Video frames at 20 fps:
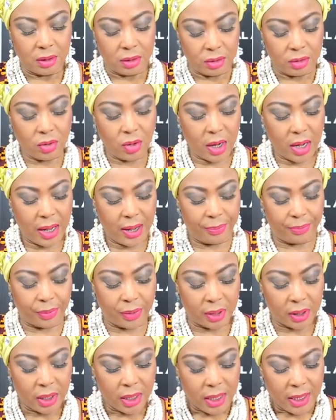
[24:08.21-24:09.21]
You are happy.
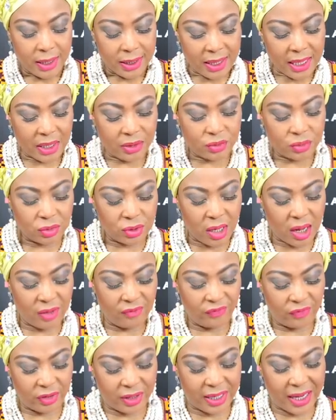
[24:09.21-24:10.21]
They do not
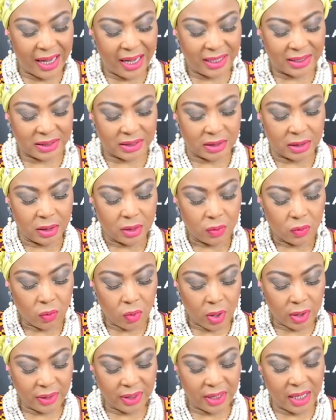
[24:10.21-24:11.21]
forget
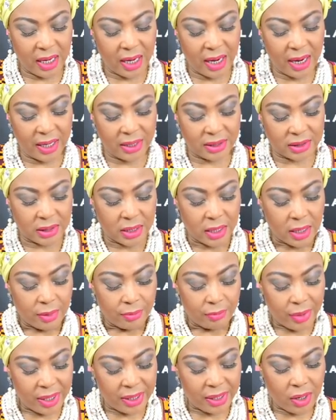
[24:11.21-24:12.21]
what they heard,
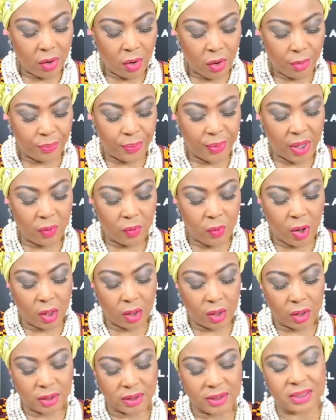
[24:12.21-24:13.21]
but they obey what
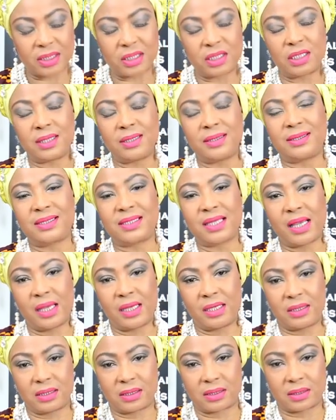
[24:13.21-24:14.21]
God's teaching
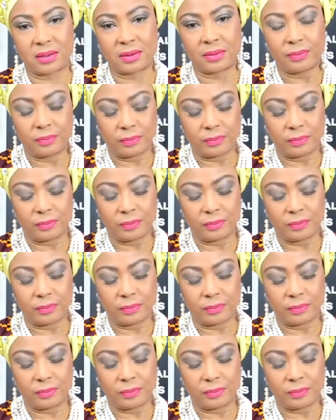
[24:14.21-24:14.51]
says.